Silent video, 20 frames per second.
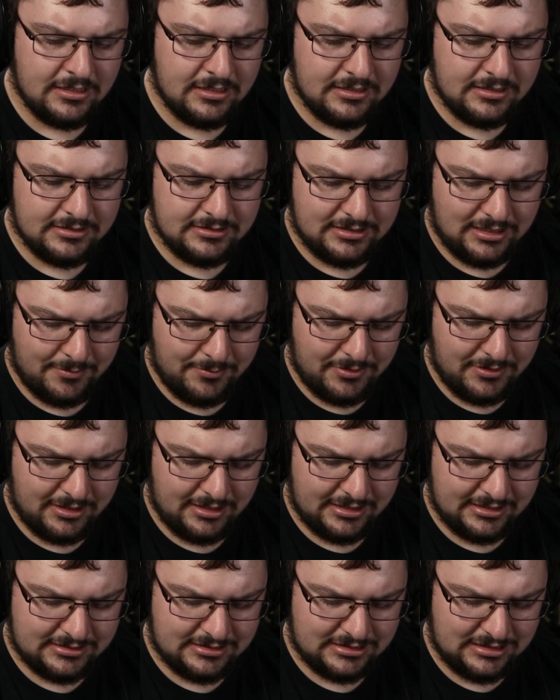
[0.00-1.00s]

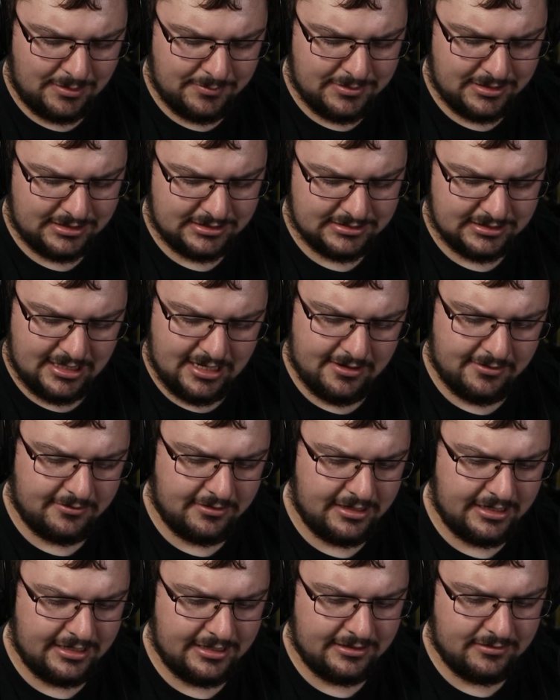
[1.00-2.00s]
Something's not
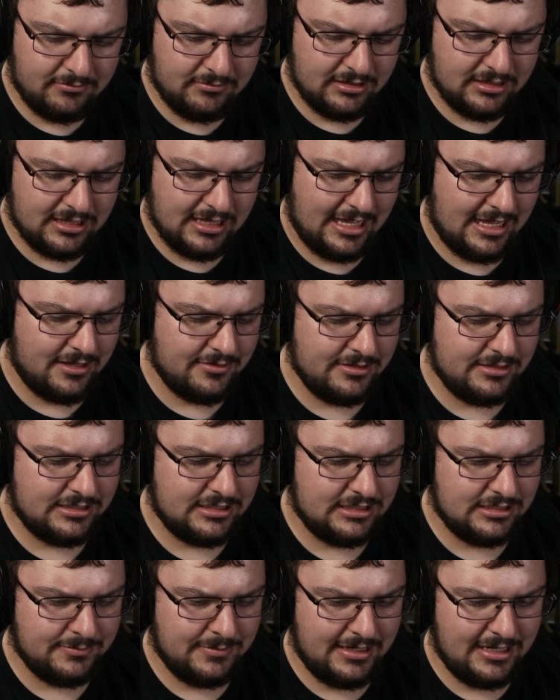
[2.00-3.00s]
right with how this
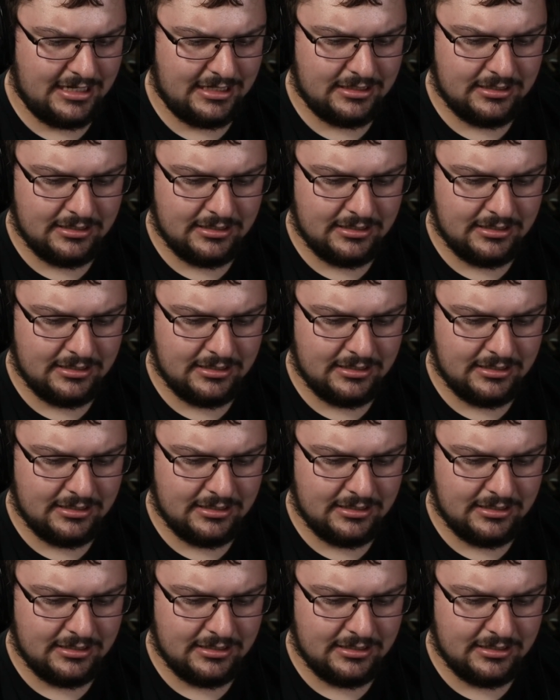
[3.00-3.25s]
is made.